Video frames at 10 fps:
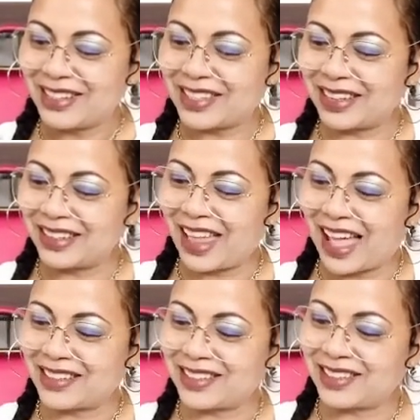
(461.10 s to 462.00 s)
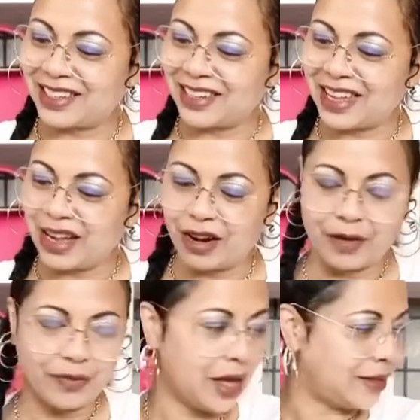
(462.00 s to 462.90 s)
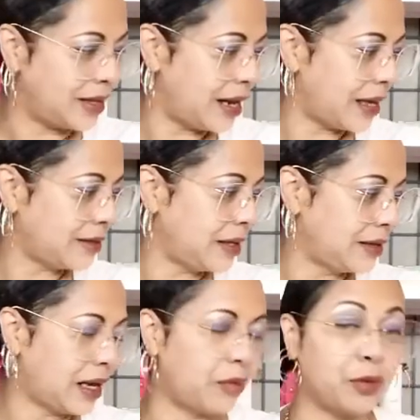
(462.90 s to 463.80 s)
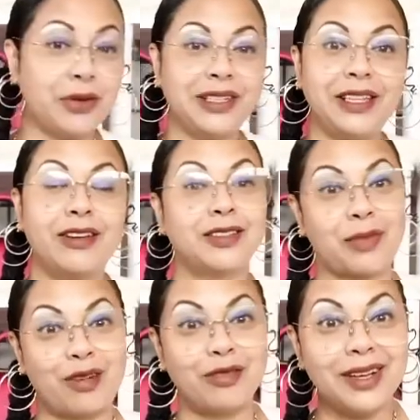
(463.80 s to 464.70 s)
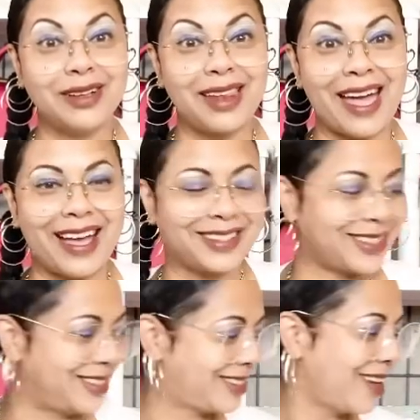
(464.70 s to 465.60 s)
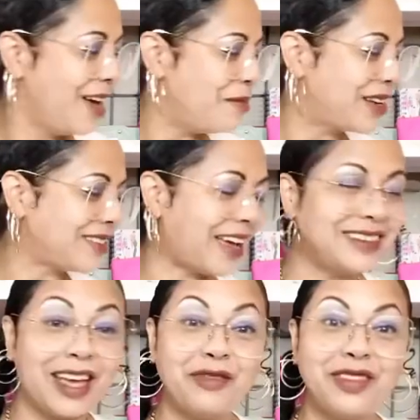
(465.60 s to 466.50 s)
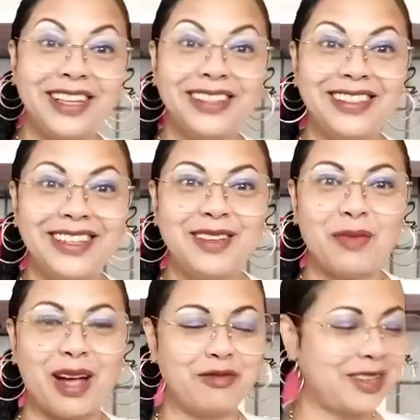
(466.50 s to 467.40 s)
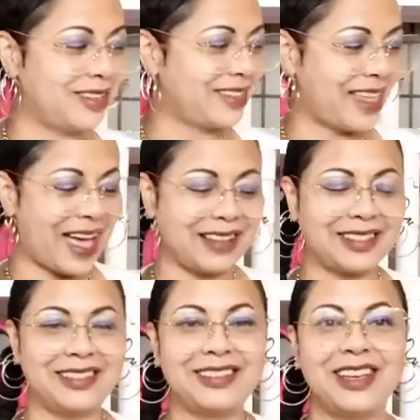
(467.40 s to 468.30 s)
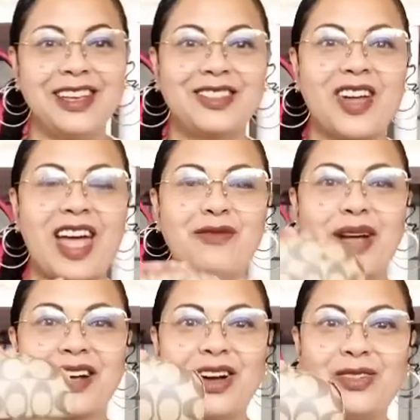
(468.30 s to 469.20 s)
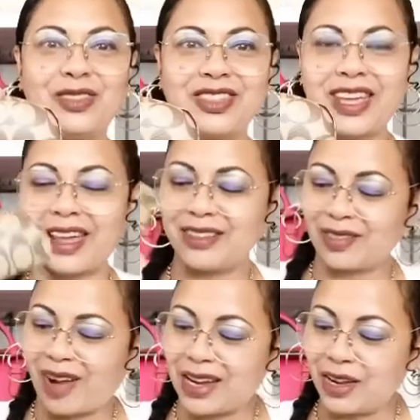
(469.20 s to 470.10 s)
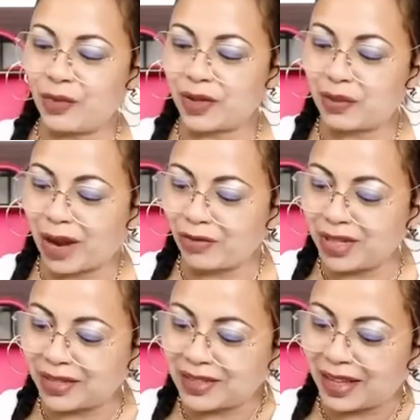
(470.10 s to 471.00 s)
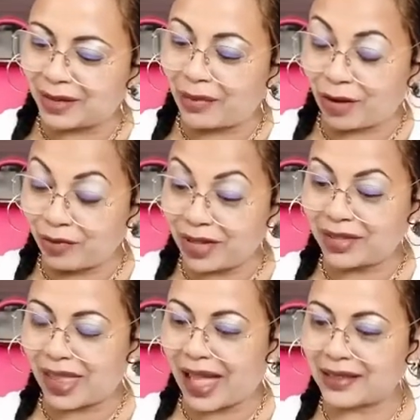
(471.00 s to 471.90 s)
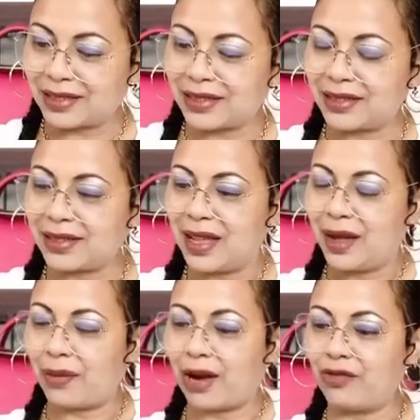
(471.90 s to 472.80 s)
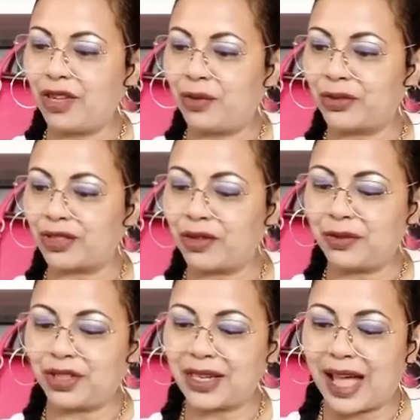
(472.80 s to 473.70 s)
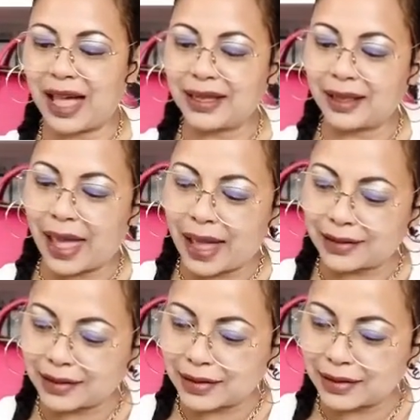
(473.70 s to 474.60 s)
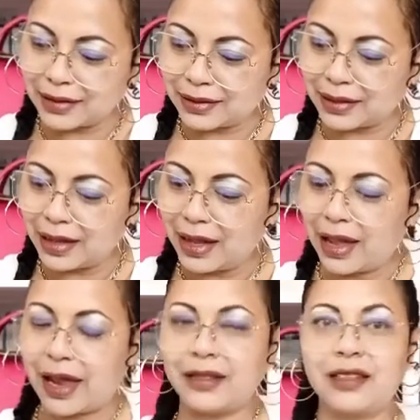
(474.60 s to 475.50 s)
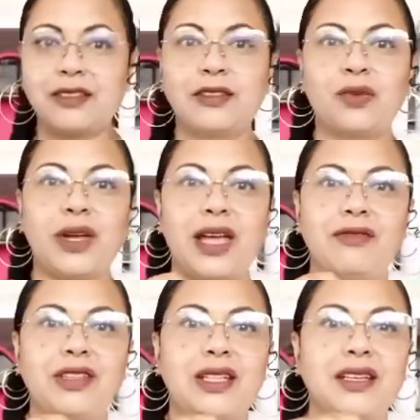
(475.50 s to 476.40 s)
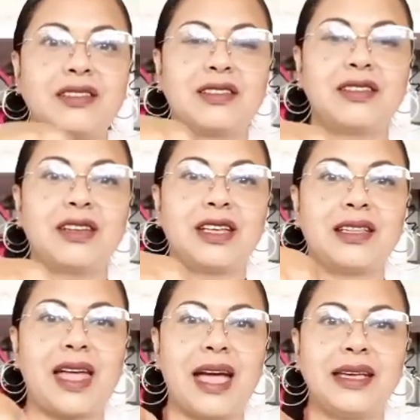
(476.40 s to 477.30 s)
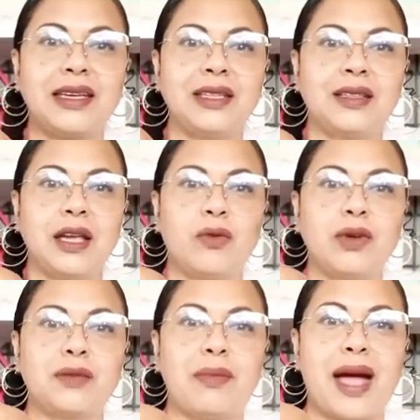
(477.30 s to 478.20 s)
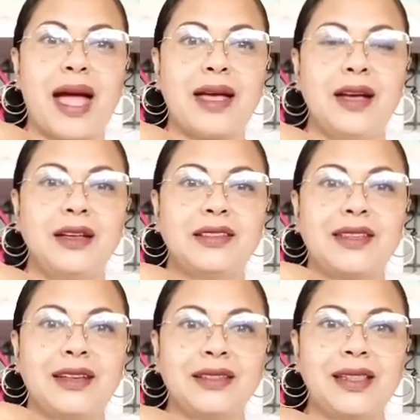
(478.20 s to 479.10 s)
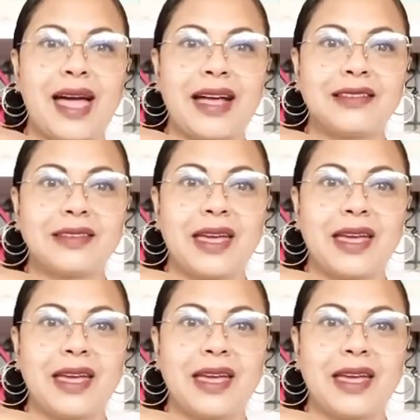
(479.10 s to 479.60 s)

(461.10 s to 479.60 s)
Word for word: sunglasses in here. The next thing that I'm gonna put in there is my real glasses, because I definitely need my real glasses. So I have my Coach case right here with my real glasses, my real prescription eyeglasses, and this is what everything is looking like in there with my sunglass